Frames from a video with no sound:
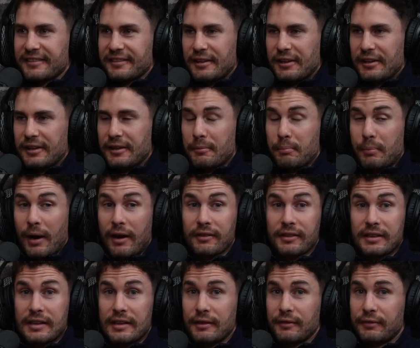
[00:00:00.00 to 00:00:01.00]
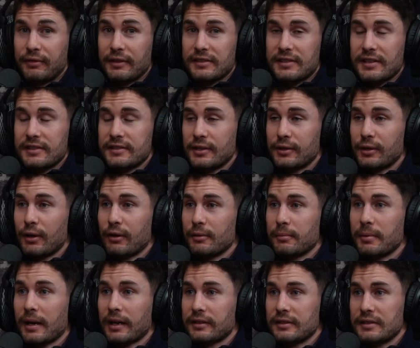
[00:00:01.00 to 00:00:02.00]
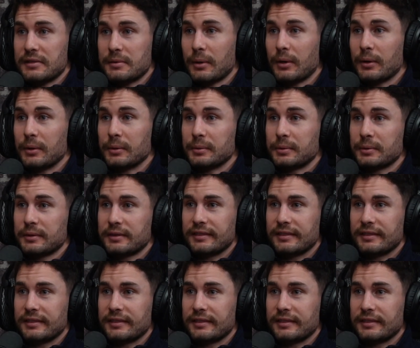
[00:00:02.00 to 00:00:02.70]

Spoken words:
and apparently it fixes your lower back as well.